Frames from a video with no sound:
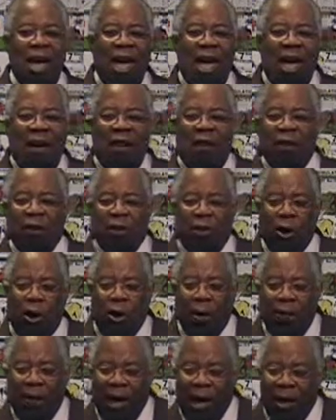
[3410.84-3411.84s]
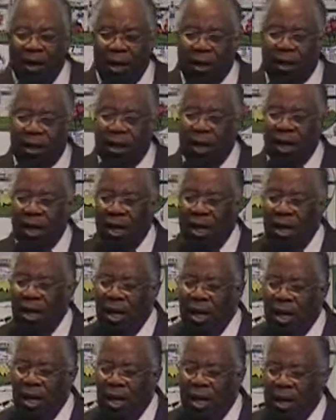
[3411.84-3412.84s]
Have you ever thought about it?
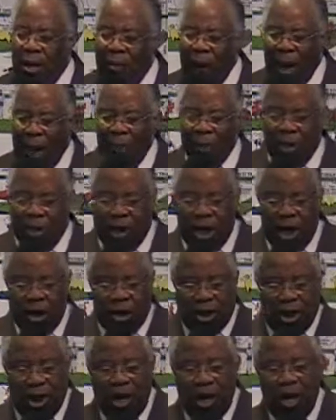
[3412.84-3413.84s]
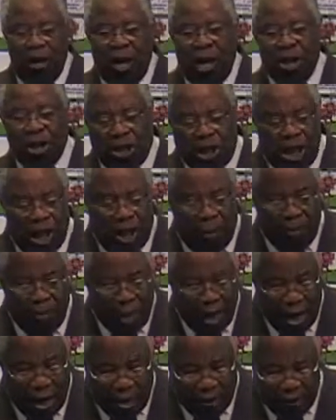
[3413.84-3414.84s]
The Bible says there shall
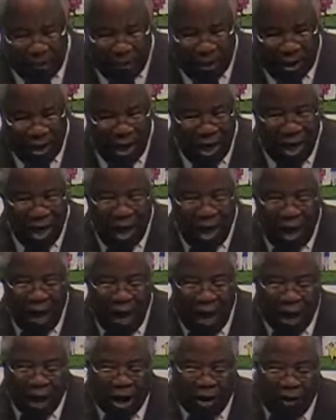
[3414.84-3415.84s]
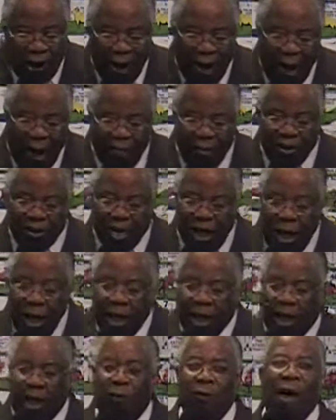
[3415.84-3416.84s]
be a crown that's
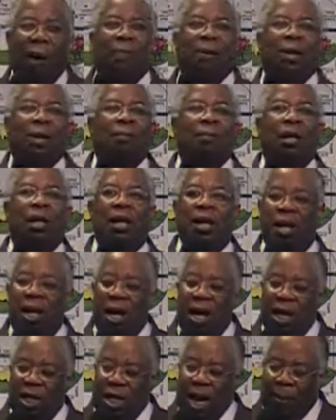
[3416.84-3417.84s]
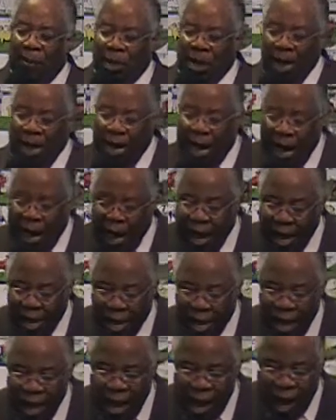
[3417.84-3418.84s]
incorruptible. Chapter
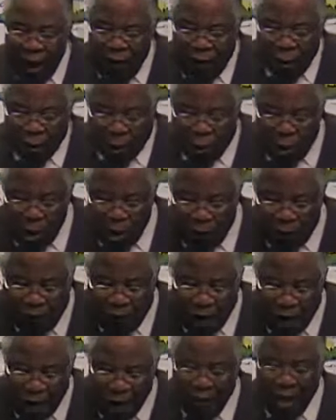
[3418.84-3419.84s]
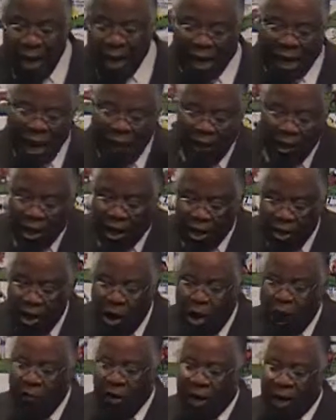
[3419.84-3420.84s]
nine and verse twenty-five, given to the
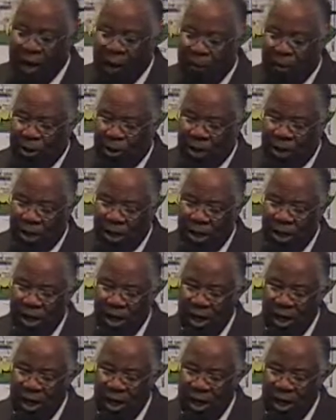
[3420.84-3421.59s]
overcomers.